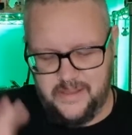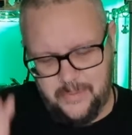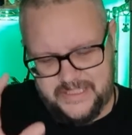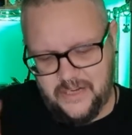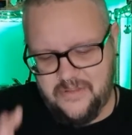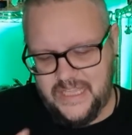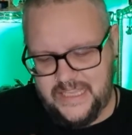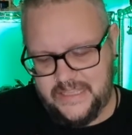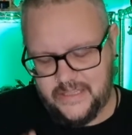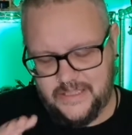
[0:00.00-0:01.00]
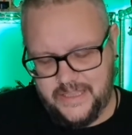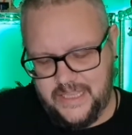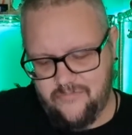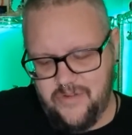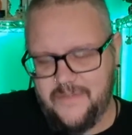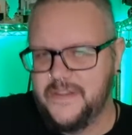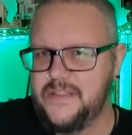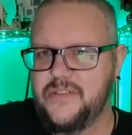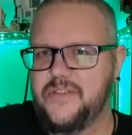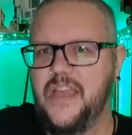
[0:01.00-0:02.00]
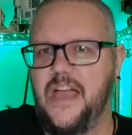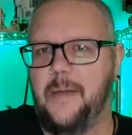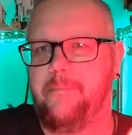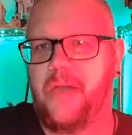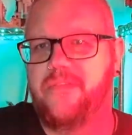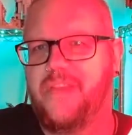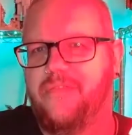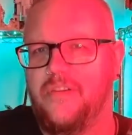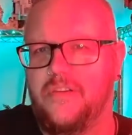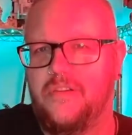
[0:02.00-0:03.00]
But I don't think it does. I think Revans are both different.